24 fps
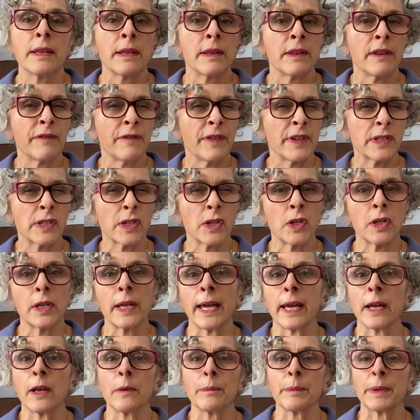the physical
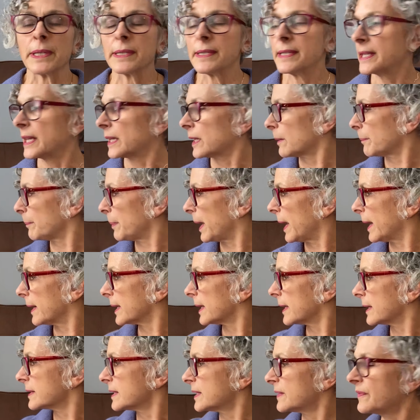ailments that our
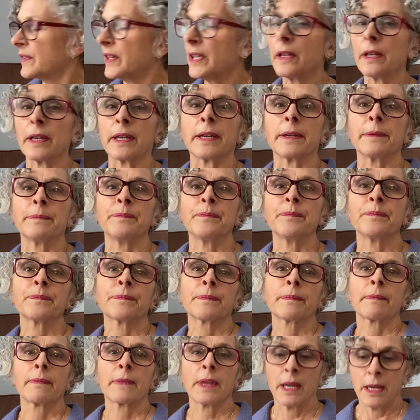body is feeling.
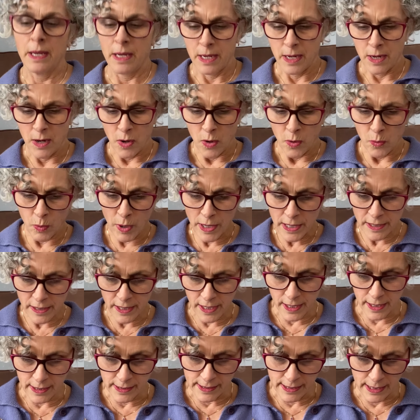One of
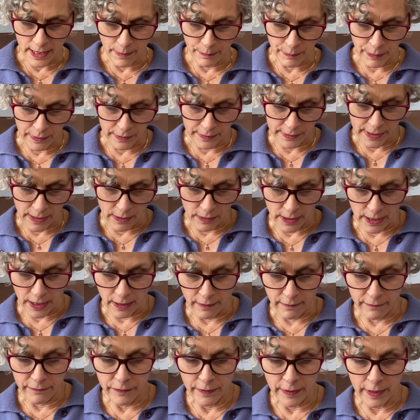the examples I'll
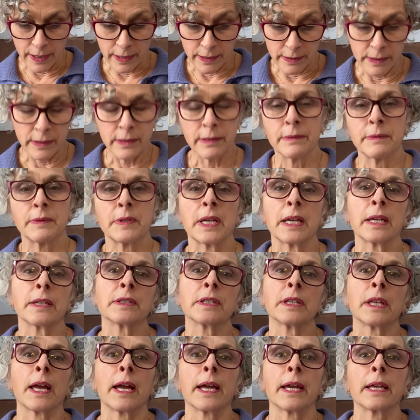give is
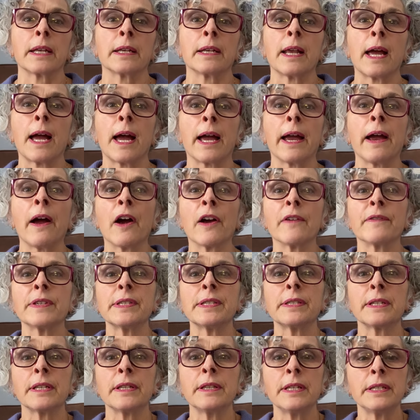dandelion. I
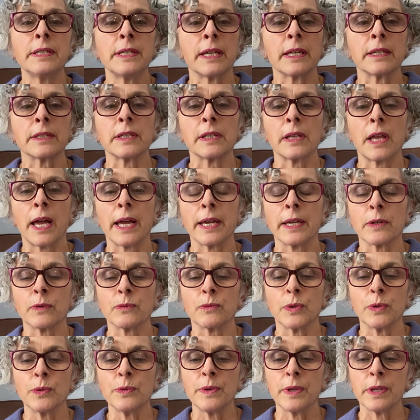harvested the dandelion
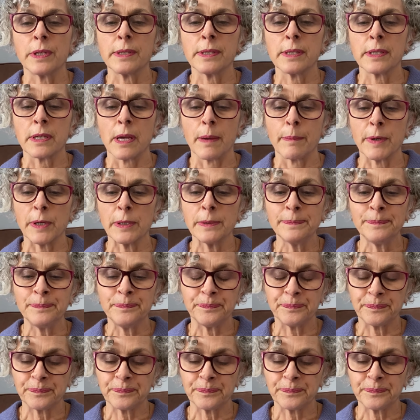root this summer,